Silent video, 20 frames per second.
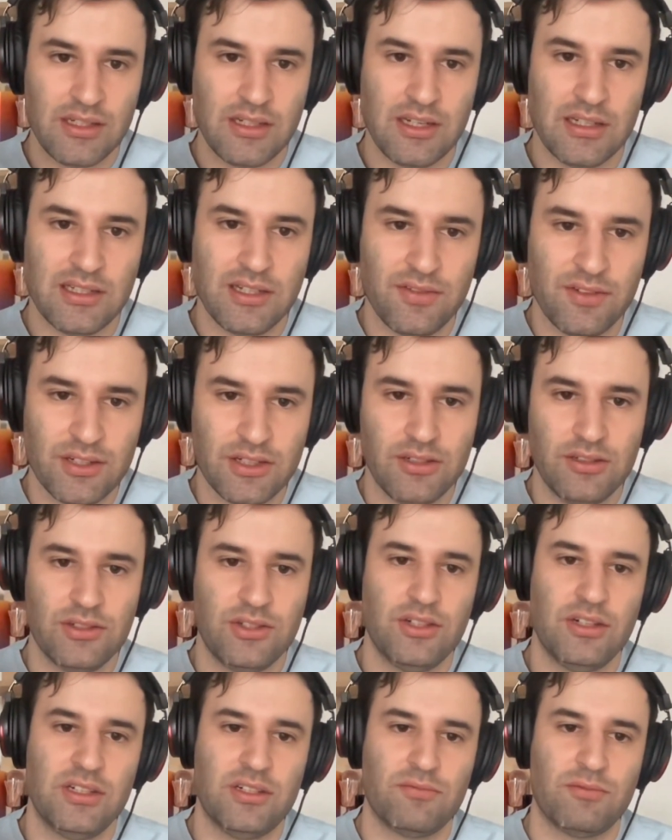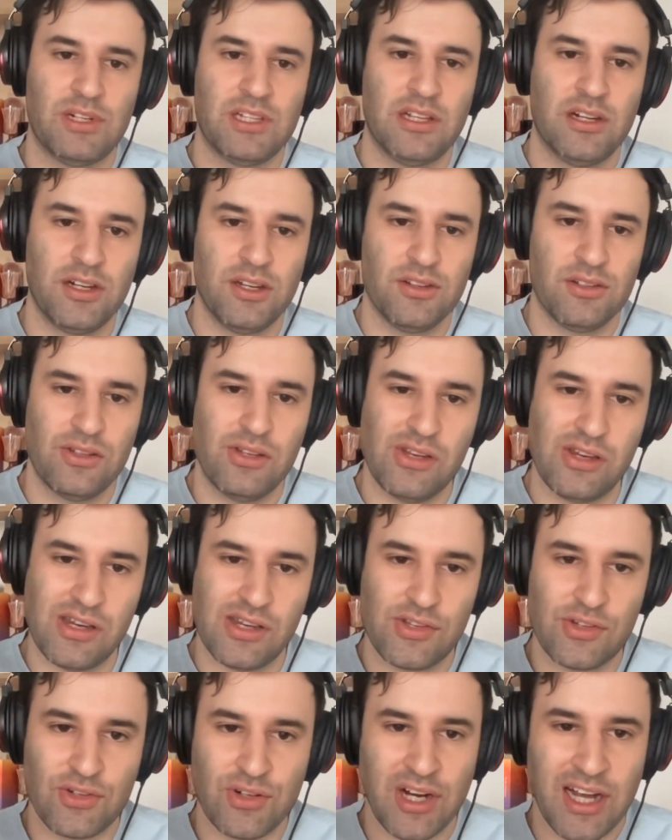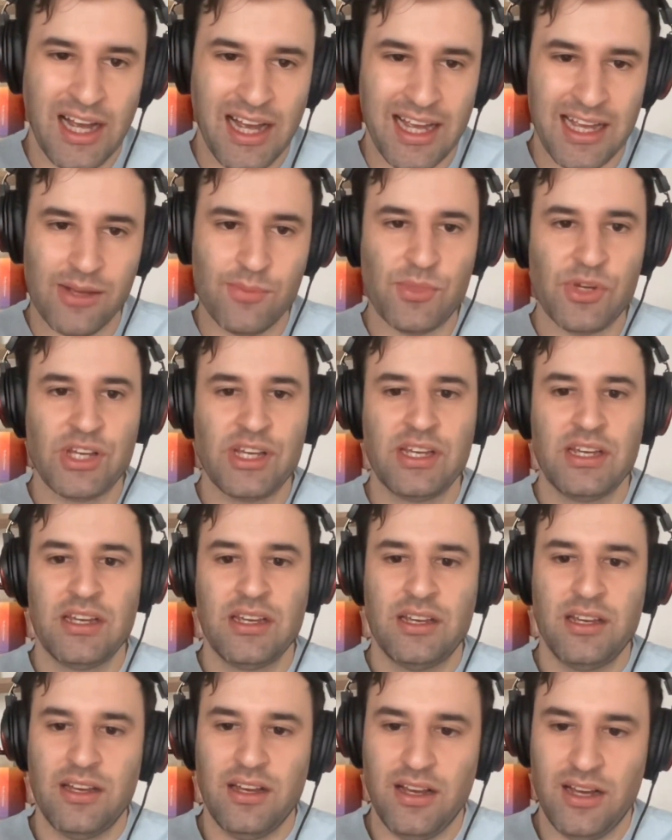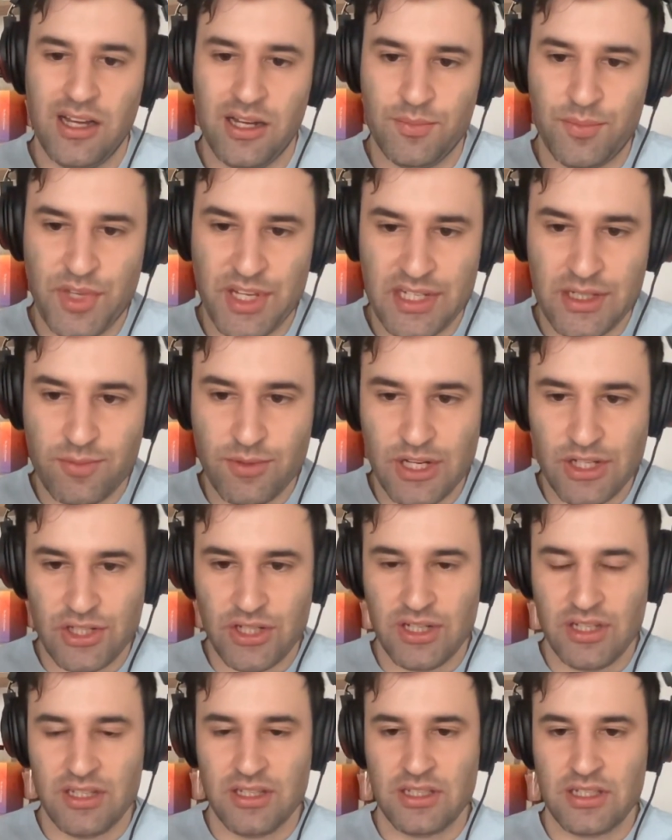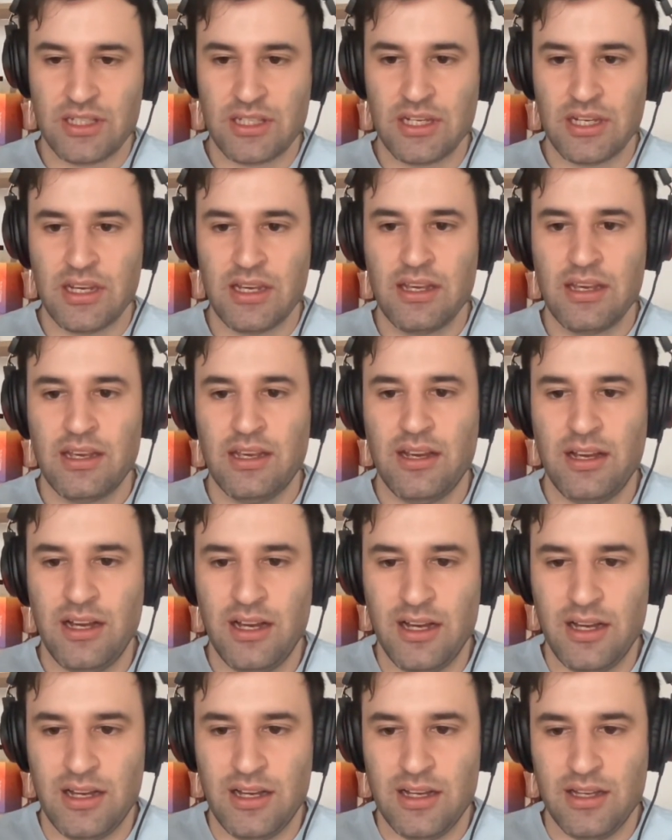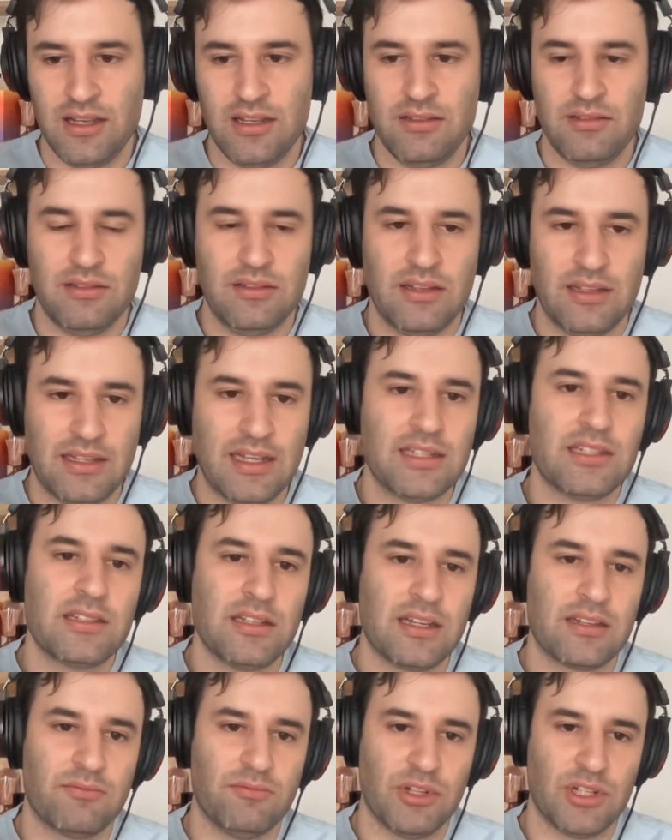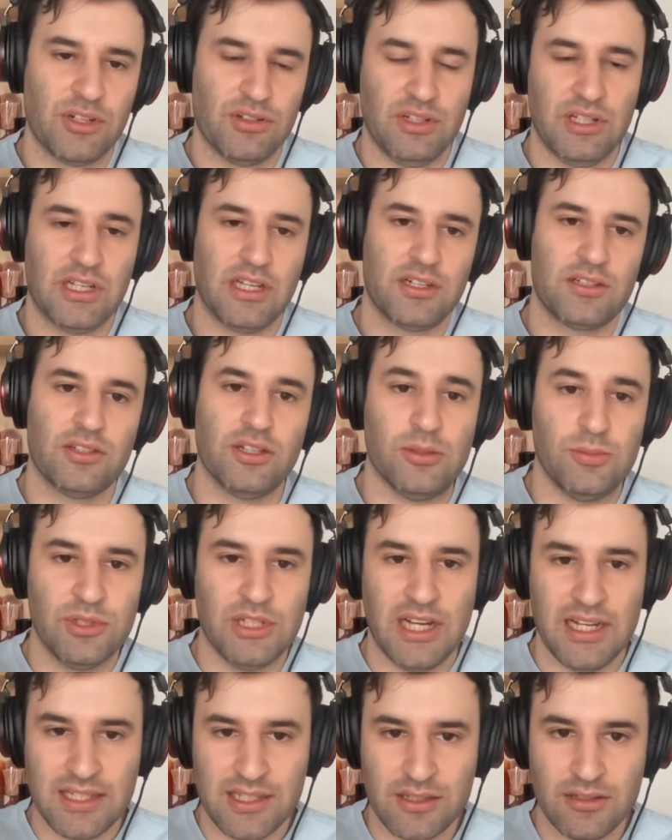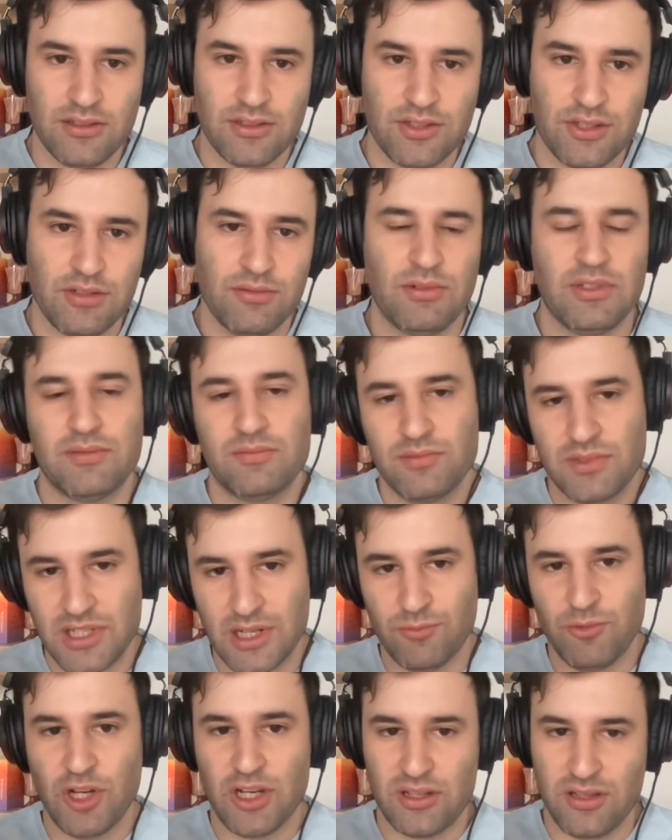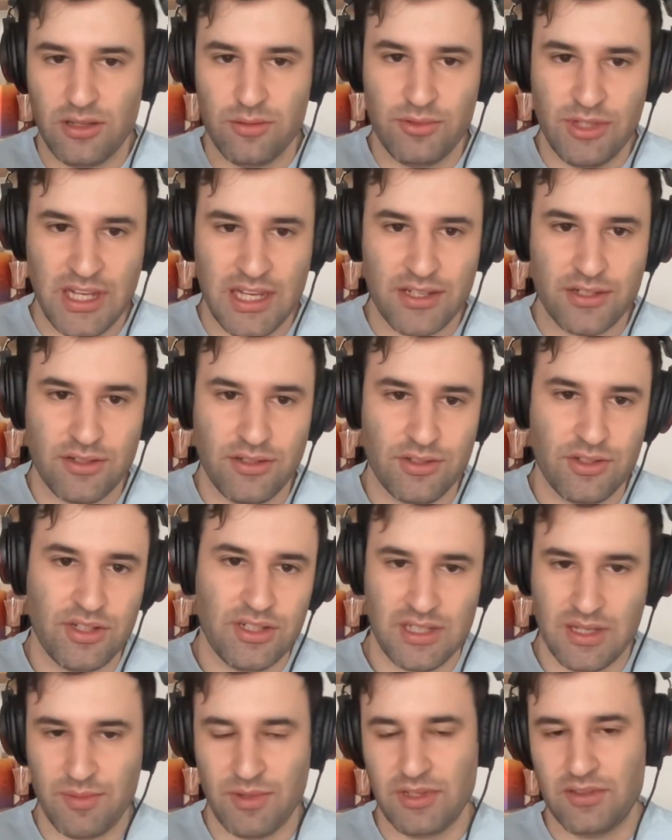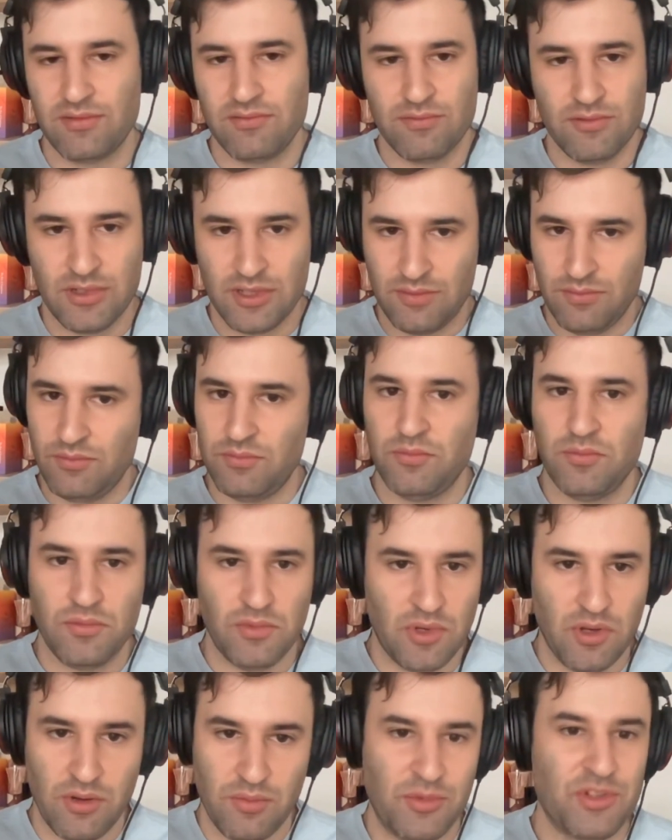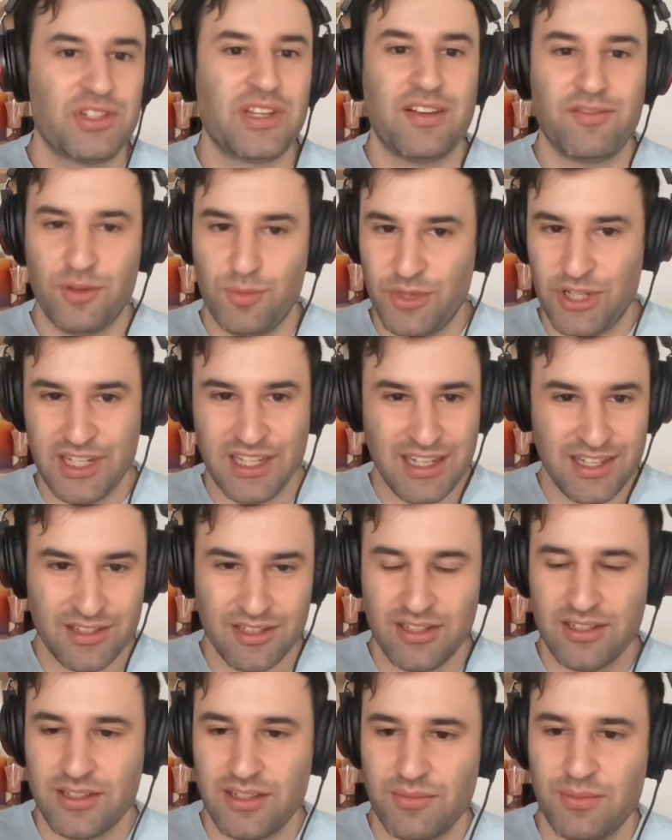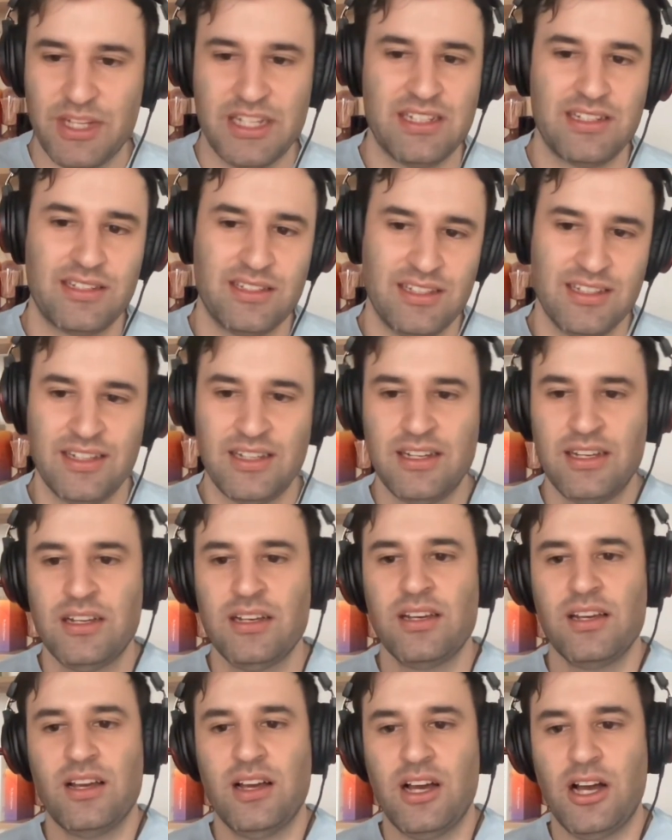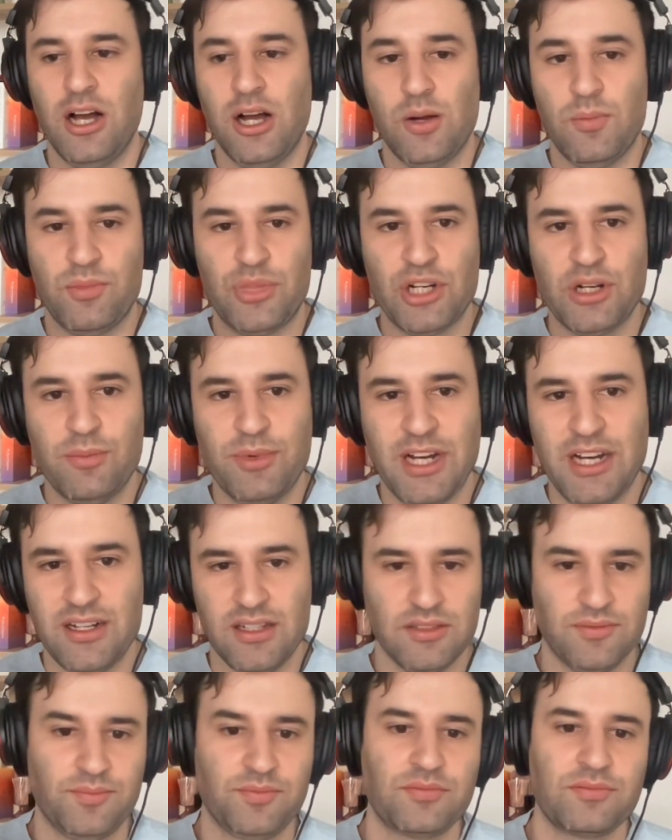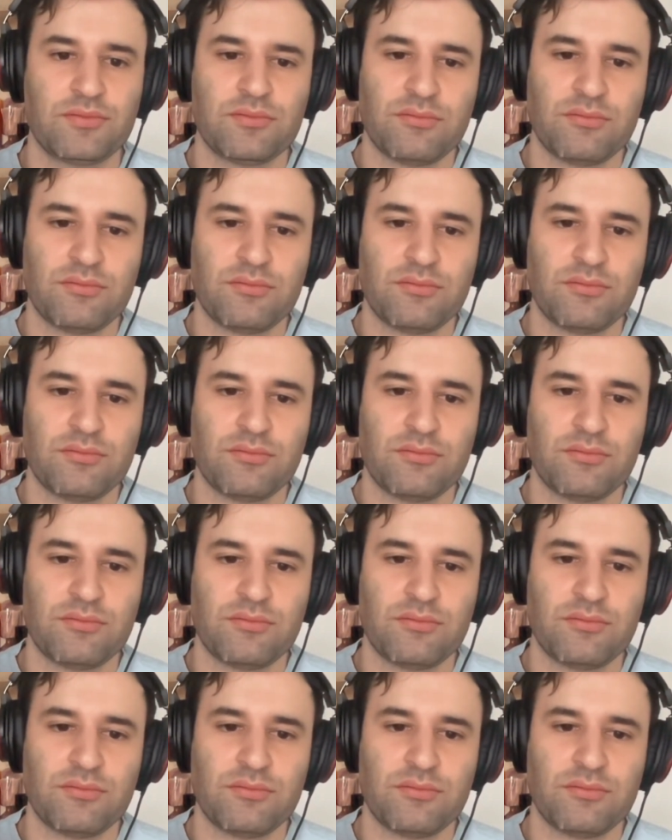In different cultures when they're used to describe expressions. And that's like when you're looking at globalized culture, well, somewhat globalized cultures. I mean, we're almost everybody on Earth, basically. But about